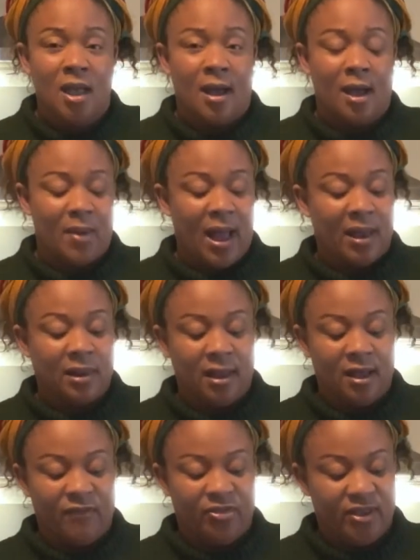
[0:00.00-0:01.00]
I
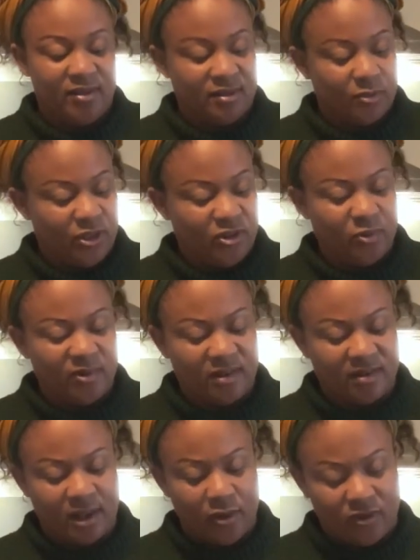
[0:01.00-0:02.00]
love this. This was
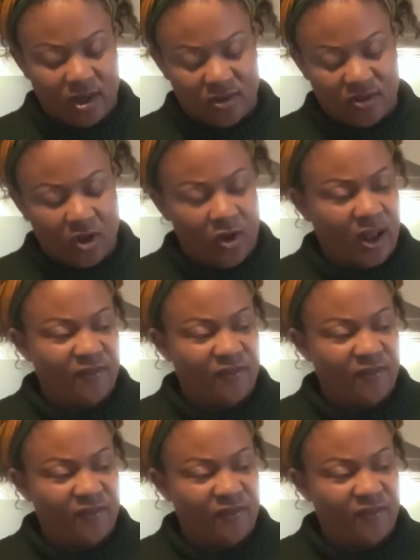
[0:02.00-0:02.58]
a Celtic salt.